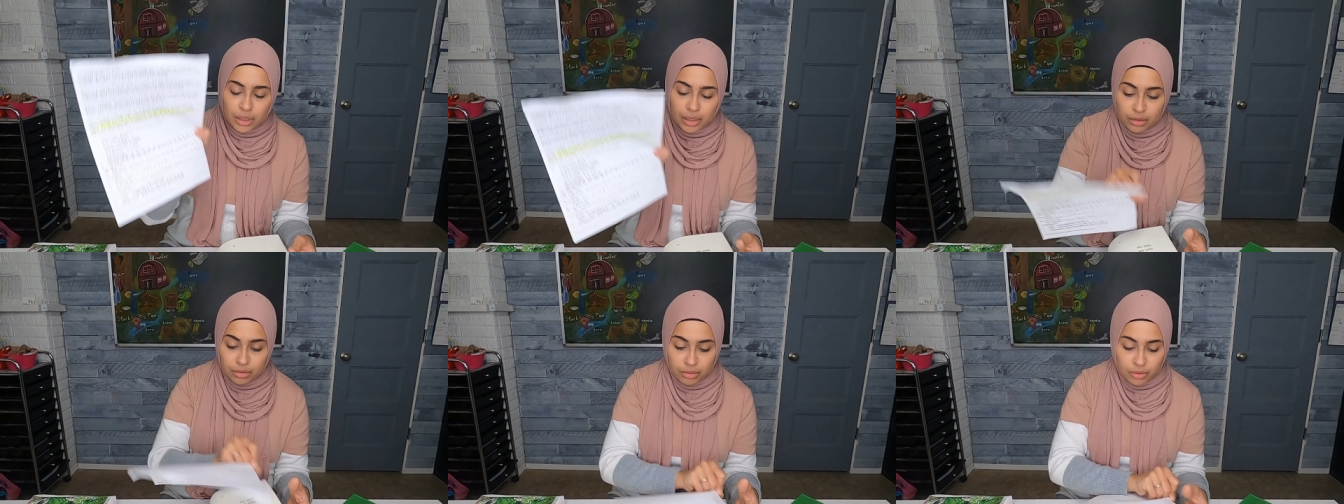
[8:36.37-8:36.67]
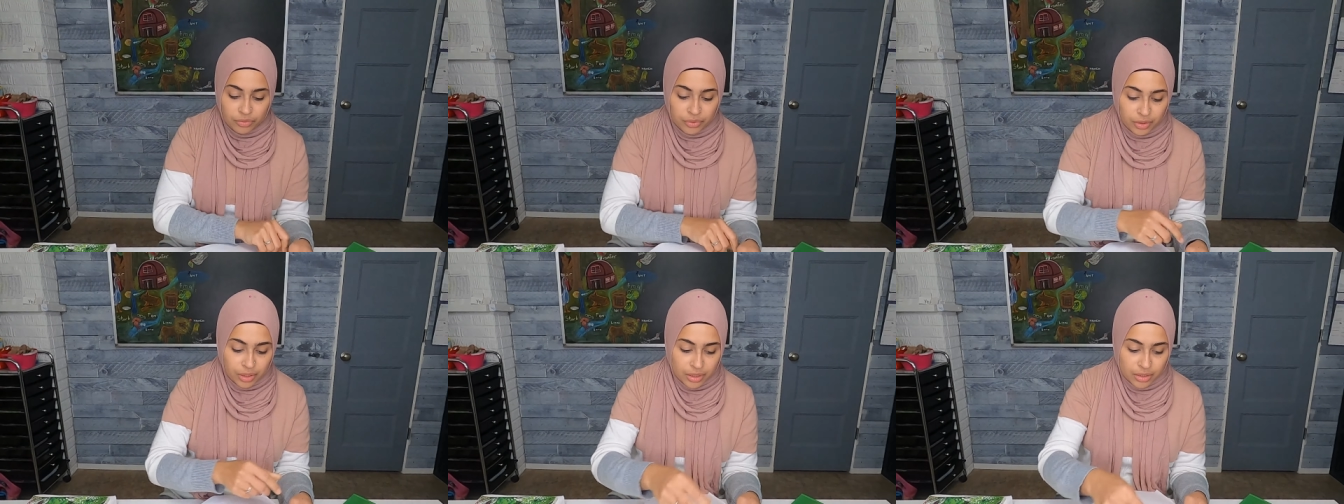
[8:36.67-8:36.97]
I don't
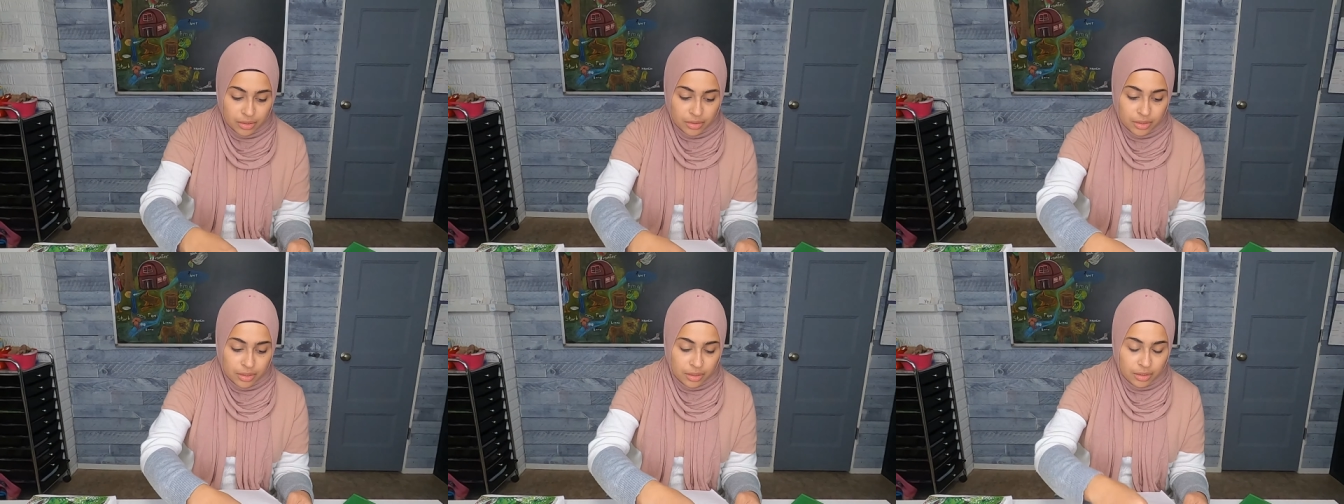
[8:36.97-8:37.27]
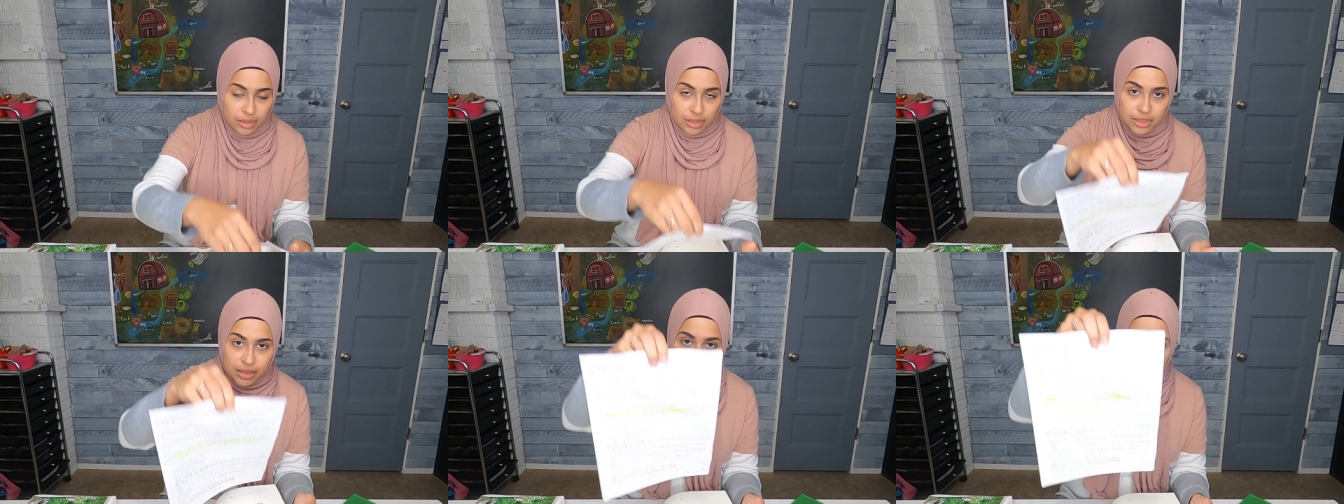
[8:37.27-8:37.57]
know if you guys can
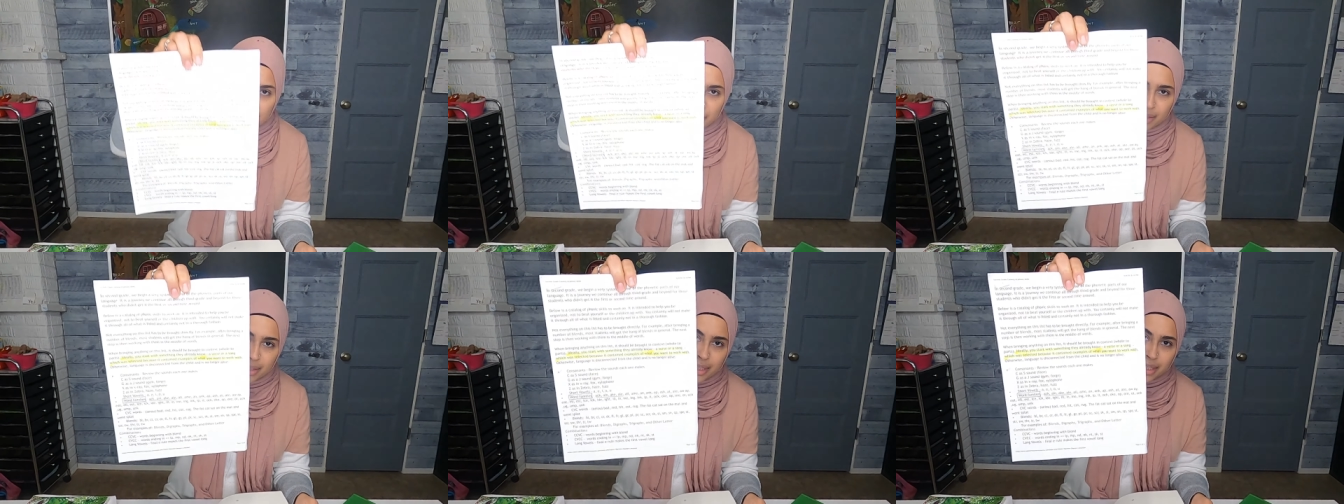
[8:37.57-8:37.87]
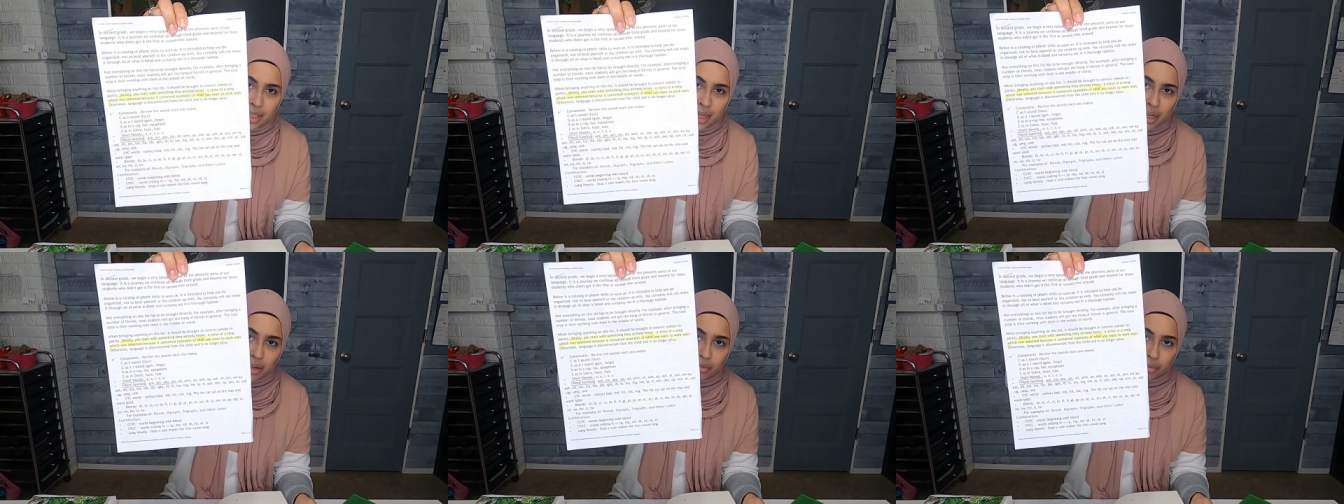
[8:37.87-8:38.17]
see this.
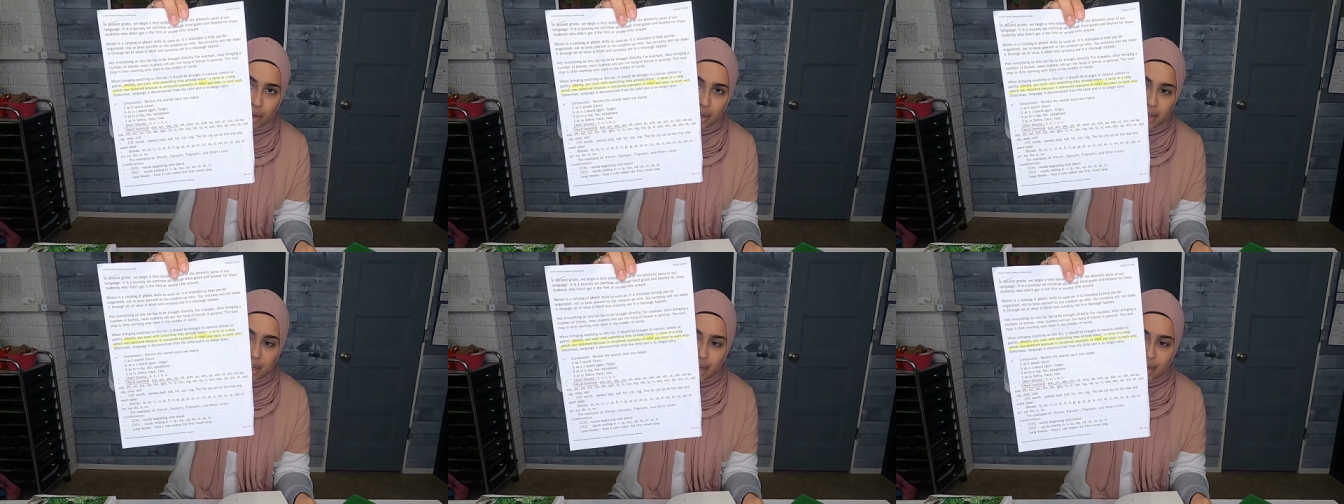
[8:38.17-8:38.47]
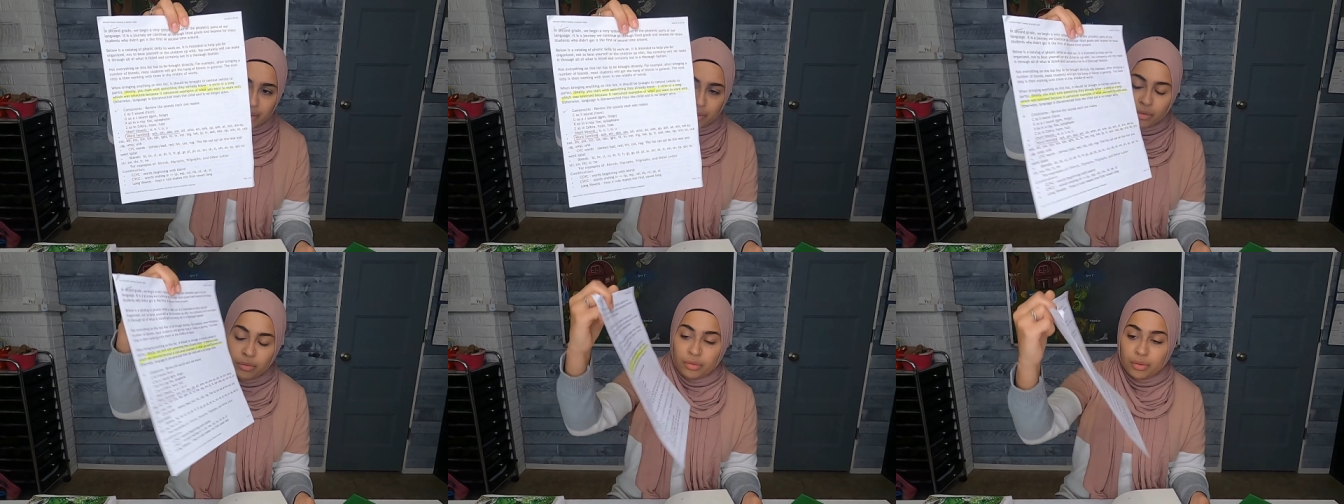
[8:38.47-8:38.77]
It's like a
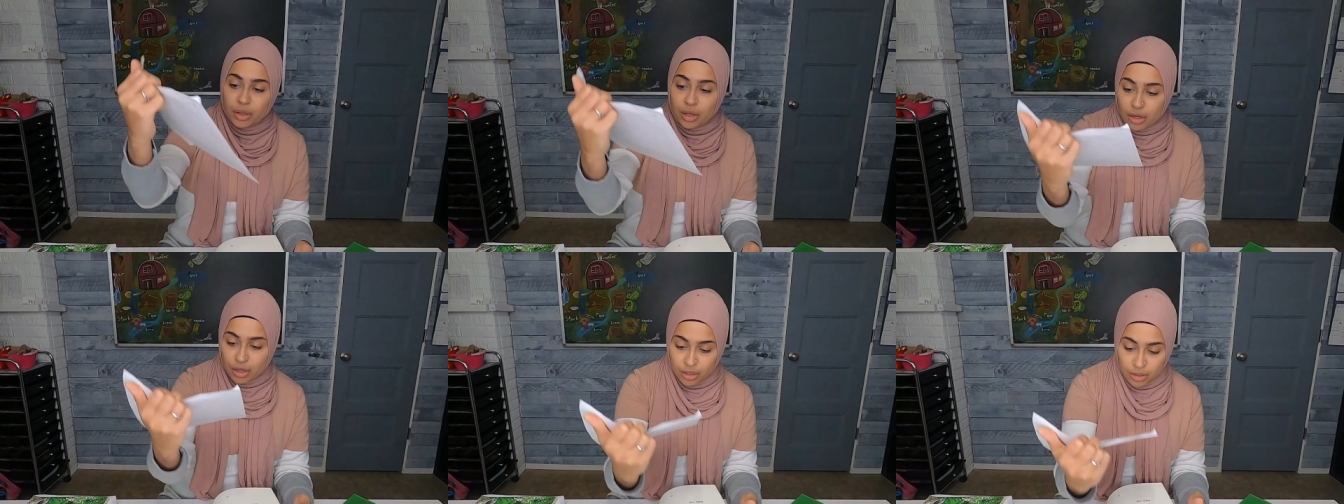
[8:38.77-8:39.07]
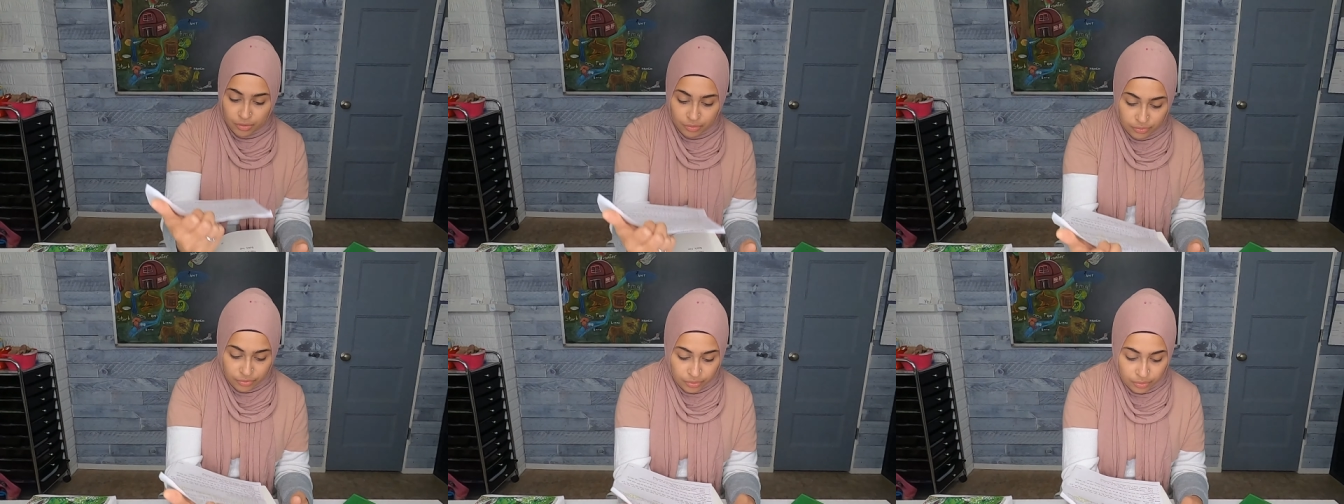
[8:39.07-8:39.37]
rundown
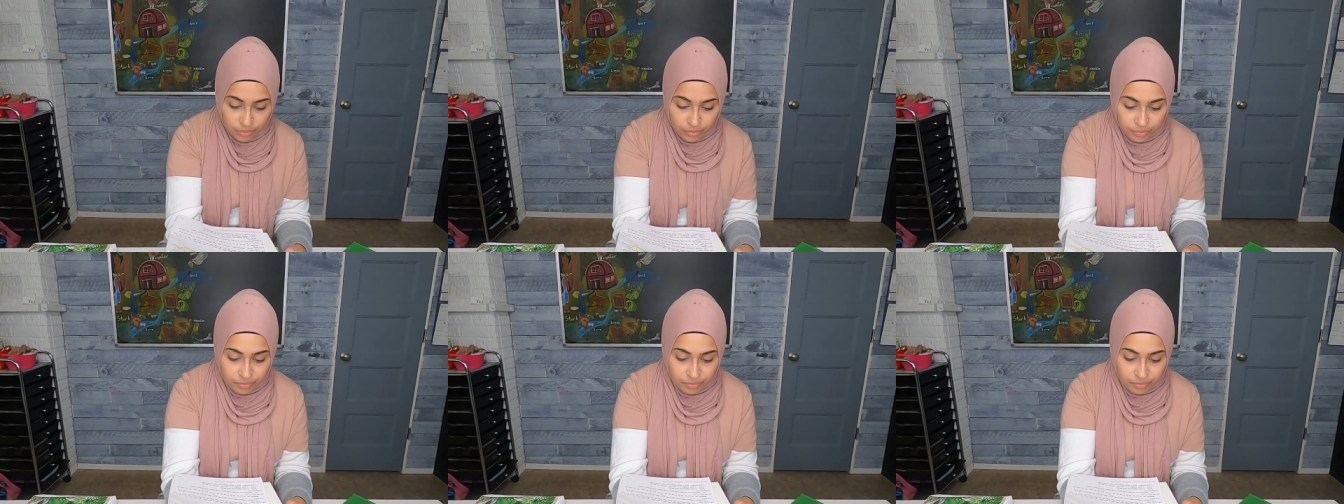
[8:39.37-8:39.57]
of